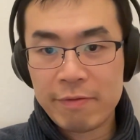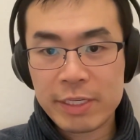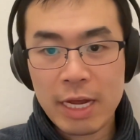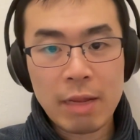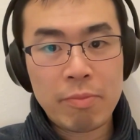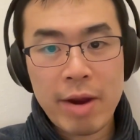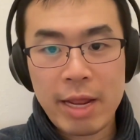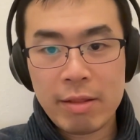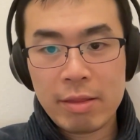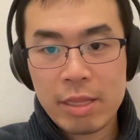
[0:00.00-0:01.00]

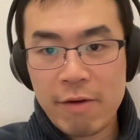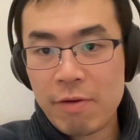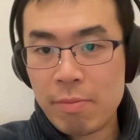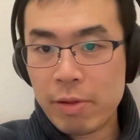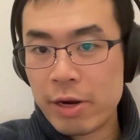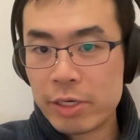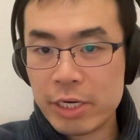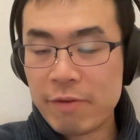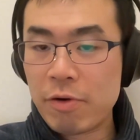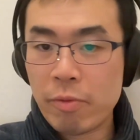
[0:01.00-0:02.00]
celebrate different players in
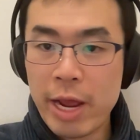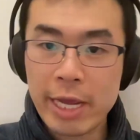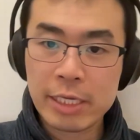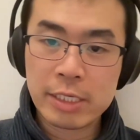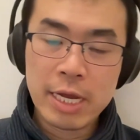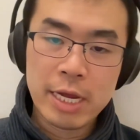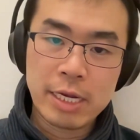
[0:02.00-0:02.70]
different ways,